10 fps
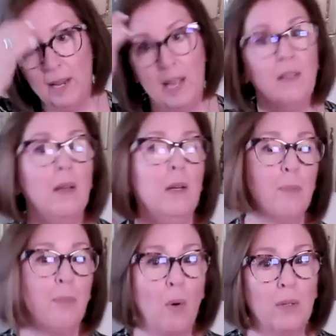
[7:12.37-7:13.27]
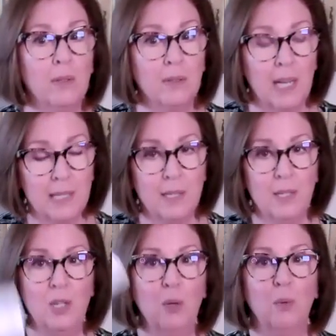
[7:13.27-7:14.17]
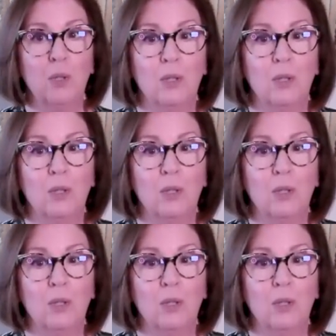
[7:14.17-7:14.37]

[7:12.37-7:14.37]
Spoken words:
And an important lesson you will